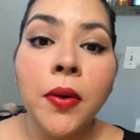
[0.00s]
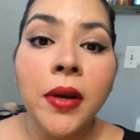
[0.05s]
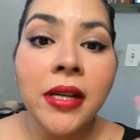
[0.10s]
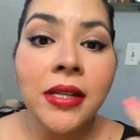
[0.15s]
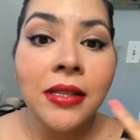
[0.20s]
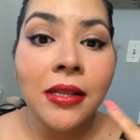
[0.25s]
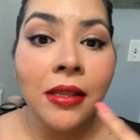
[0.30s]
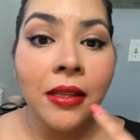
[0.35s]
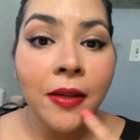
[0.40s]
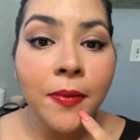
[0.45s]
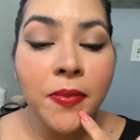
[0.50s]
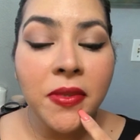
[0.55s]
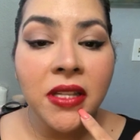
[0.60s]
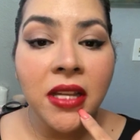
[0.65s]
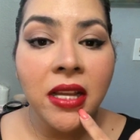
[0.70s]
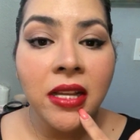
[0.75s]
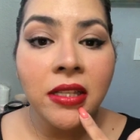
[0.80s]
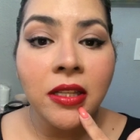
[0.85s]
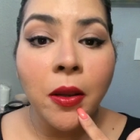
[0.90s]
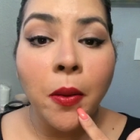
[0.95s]
is Lip
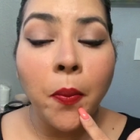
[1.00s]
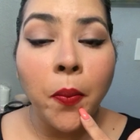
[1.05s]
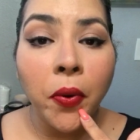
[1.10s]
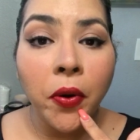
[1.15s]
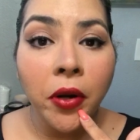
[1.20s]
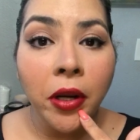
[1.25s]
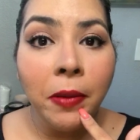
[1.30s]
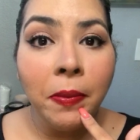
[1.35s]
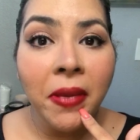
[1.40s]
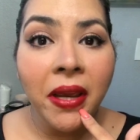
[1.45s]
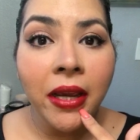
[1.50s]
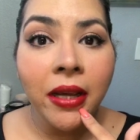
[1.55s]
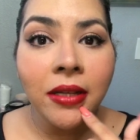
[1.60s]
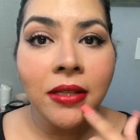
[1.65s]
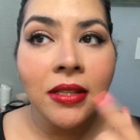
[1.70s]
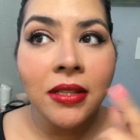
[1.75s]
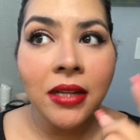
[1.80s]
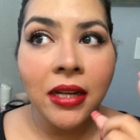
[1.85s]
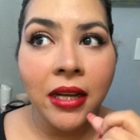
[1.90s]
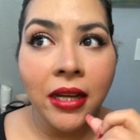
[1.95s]
Scent
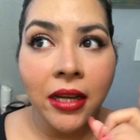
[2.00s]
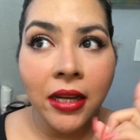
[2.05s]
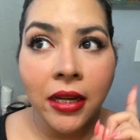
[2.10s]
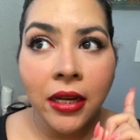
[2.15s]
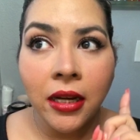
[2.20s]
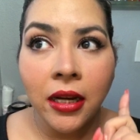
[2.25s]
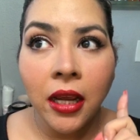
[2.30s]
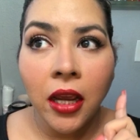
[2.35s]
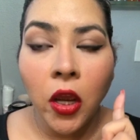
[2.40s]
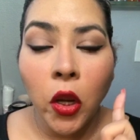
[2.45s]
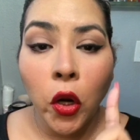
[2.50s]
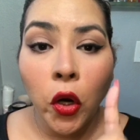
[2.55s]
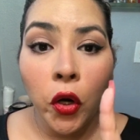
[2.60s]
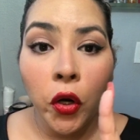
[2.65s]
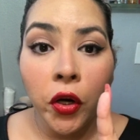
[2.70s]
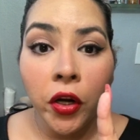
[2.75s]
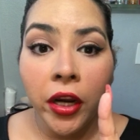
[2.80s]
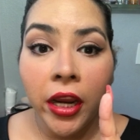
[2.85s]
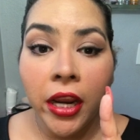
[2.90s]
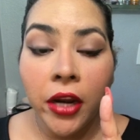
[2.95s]
pre-mixed in
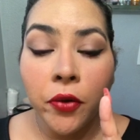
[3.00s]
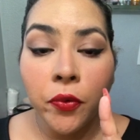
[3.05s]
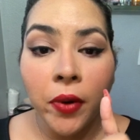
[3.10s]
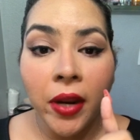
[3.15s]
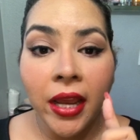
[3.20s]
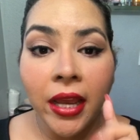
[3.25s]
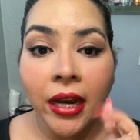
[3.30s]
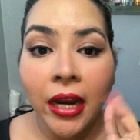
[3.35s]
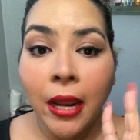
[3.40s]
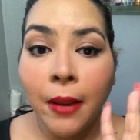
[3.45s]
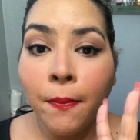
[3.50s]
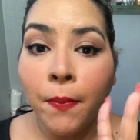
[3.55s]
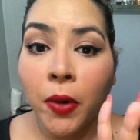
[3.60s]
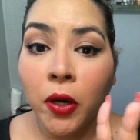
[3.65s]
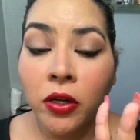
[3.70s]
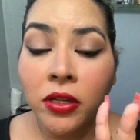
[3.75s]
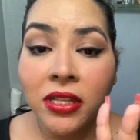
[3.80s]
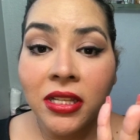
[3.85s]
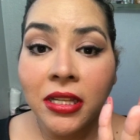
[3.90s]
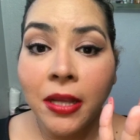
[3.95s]
Hurricane Red and
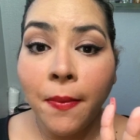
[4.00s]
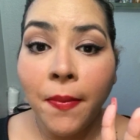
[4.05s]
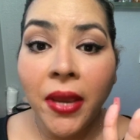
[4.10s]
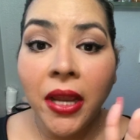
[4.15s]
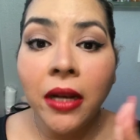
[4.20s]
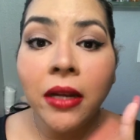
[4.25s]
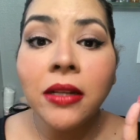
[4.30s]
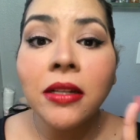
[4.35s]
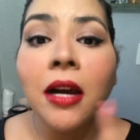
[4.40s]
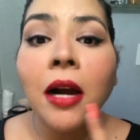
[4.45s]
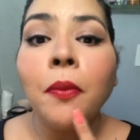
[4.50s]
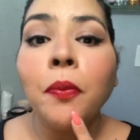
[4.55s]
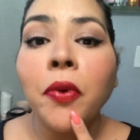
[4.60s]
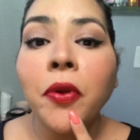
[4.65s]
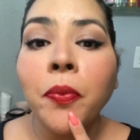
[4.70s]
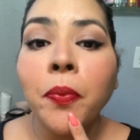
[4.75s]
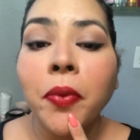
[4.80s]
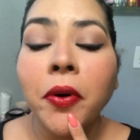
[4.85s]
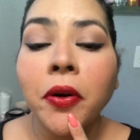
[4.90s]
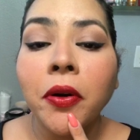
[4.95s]
Persimmon, topped
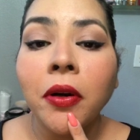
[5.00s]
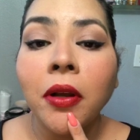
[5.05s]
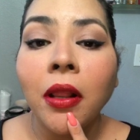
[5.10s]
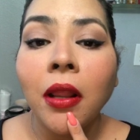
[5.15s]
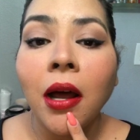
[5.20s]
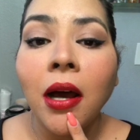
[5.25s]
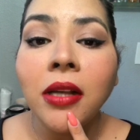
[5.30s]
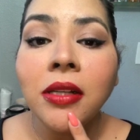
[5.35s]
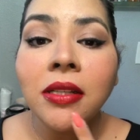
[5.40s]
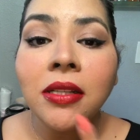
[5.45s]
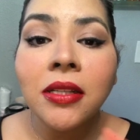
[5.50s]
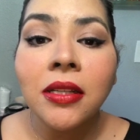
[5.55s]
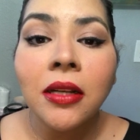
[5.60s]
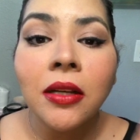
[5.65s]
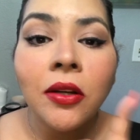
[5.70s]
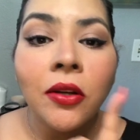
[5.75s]
with Pearl Gloss.